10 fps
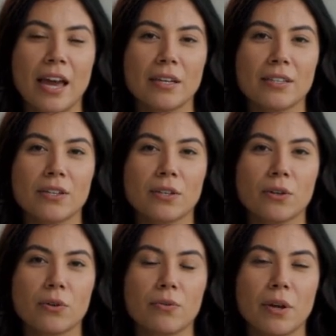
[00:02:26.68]
oh, another
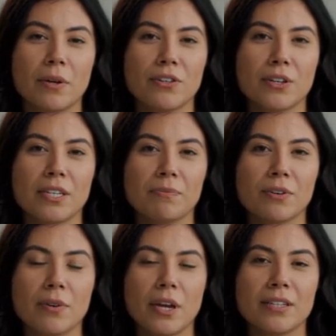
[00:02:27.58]
cool robot trick and
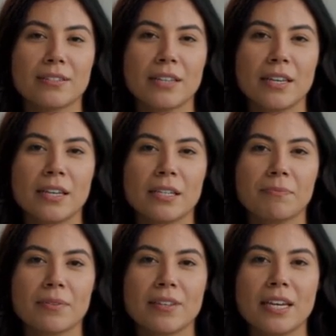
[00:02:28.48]
move on.
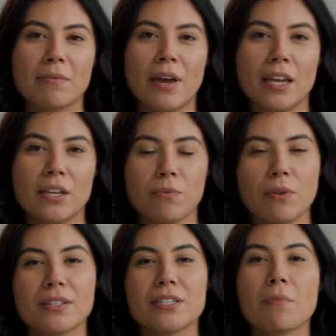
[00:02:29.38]
But think about it.
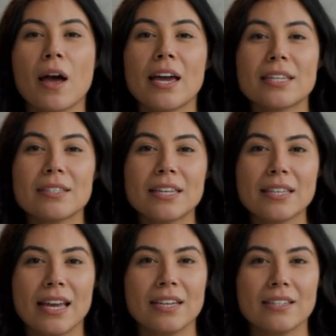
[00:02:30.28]
When Spot can
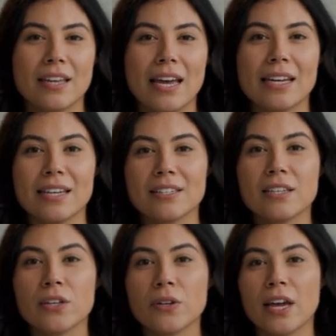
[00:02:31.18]
get into any
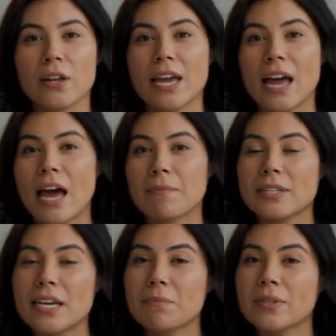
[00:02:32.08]
secure area, I mean,
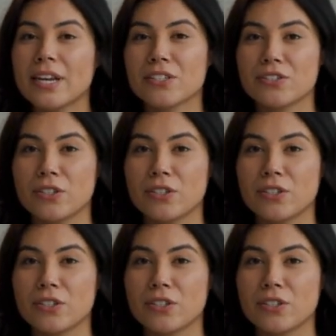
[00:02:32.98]
the implications are